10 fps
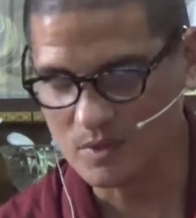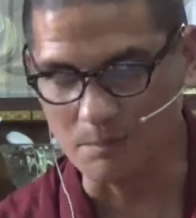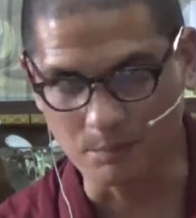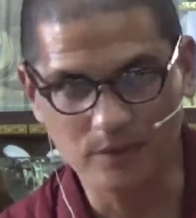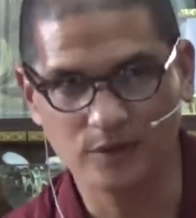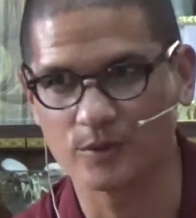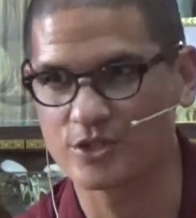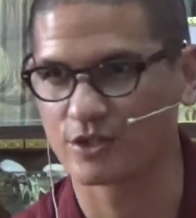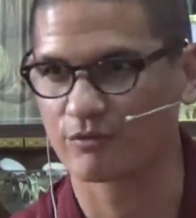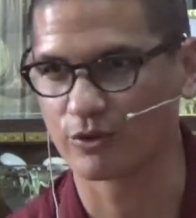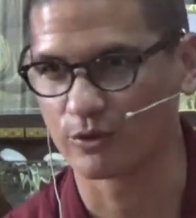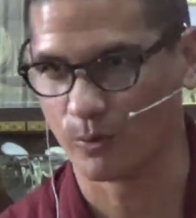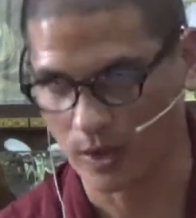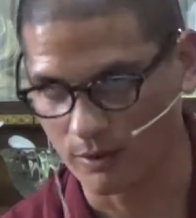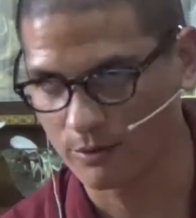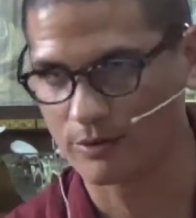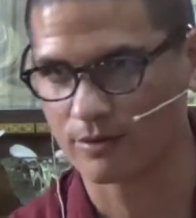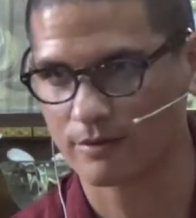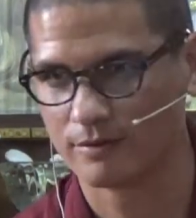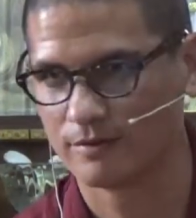merely wishing for wealth
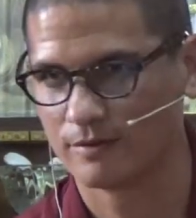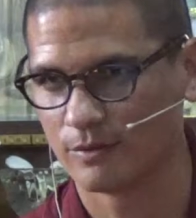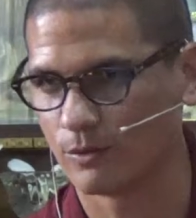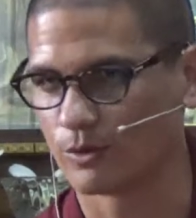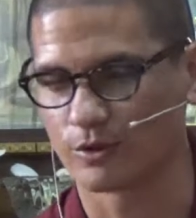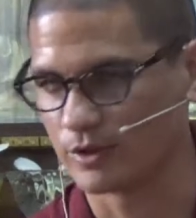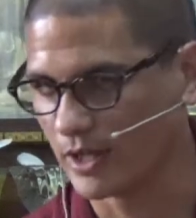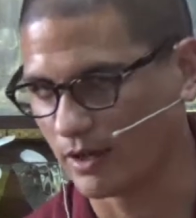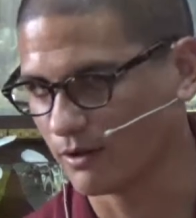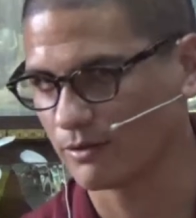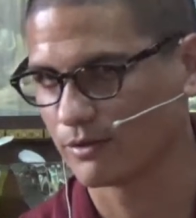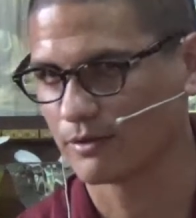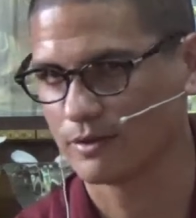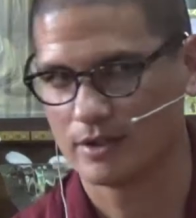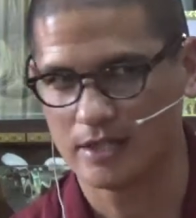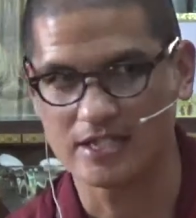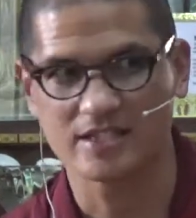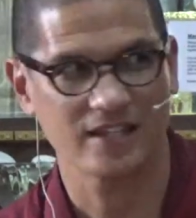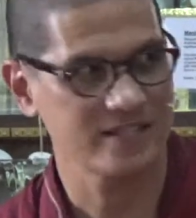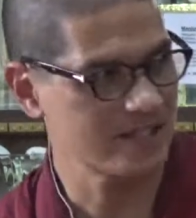or good health
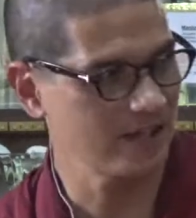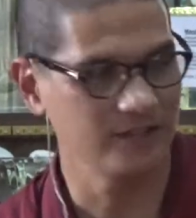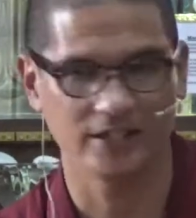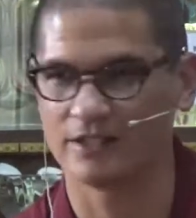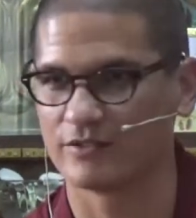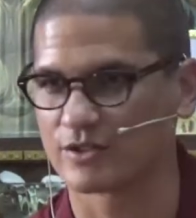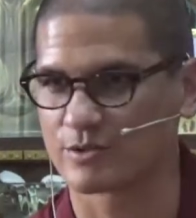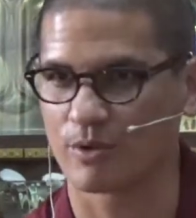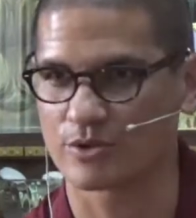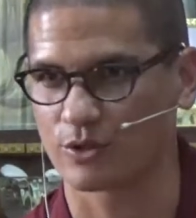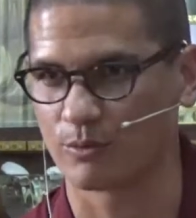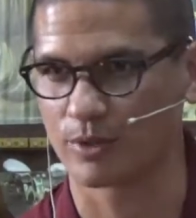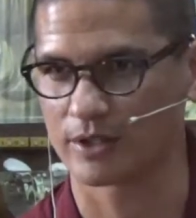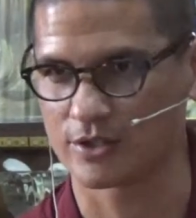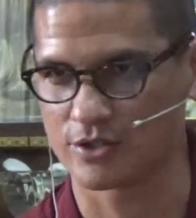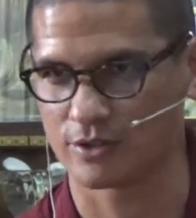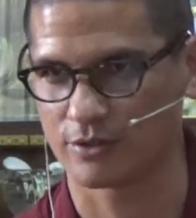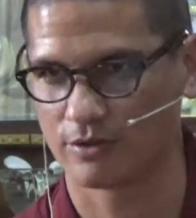isn't necessarily even a small scope practitioner.